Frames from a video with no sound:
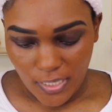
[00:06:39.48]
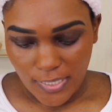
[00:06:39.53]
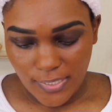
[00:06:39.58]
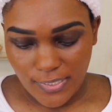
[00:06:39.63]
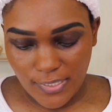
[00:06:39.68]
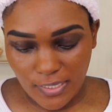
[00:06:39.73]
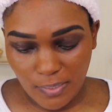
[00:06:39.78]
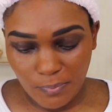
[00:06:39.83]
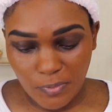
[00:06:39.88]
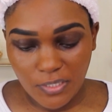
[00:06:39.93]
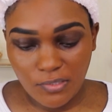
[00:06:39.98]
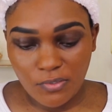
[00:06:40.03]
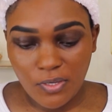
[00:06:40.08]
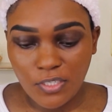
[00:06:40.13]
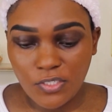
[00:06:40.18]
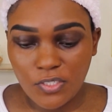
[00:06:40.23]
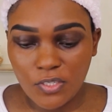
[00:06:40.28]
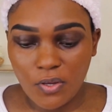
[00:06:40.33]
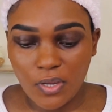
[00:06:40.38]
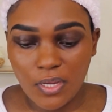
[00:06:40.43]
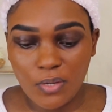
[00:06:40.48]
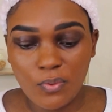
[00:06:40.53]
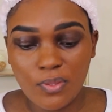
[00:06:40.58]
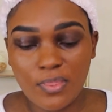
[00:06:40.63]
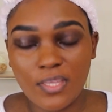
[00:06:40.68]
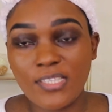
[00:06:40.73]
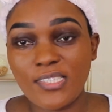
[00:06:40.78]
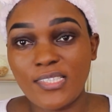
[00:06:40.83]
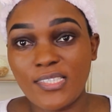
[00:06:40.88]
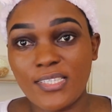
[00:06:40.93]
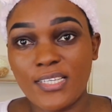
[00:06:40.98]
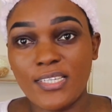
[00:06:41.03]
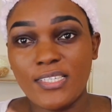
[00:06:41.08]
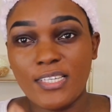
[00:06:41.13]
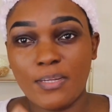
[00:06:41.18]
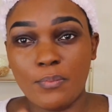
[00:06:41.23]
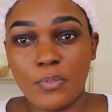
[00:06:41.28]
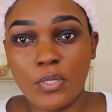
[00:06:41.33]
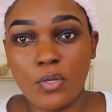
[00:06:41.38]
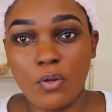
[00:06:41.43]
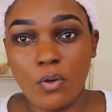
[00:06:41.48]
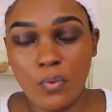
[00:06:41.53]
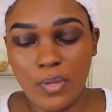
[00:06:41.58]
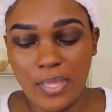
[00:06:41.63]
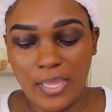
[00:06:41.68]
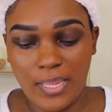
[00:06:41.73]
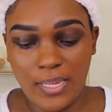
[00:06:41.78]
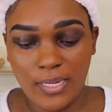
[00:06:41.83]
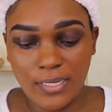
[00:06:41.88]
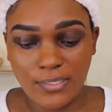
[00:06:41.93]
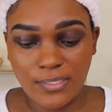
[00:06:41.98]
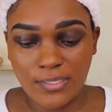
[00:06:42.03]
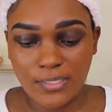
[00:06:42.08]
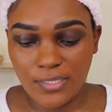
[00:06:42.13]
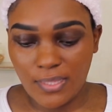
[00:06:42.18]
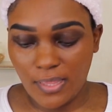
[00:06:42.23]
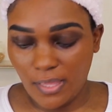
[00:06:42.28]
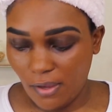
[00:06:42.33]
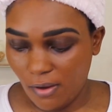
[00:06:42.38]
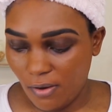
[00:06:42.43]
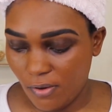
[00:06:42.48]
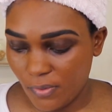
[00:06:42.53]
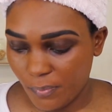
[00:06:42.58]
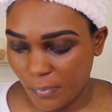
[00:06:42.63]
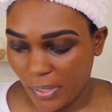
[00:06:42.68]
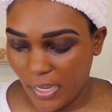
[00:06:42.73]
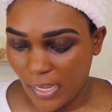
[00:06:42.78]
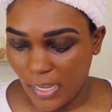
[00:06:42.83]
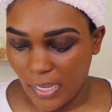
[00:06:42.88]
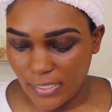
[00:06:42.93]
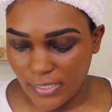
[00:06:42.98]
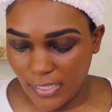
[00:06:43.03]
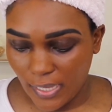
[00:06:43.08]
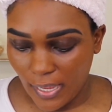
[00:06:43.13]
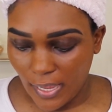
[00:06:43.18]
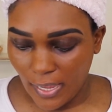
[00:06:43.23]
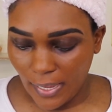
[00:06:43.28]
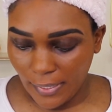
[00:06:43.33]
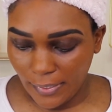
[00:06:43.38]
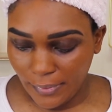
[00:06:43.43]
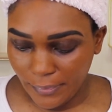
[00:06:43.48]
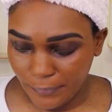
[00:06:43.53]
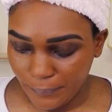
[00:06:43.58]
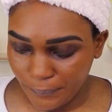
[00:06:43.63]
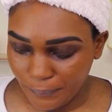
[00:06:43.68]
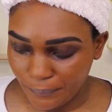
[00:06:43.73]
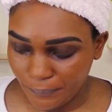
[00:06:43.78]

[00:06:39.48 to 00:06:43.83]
So I'm just going to go in with the CW08 there on my under eye.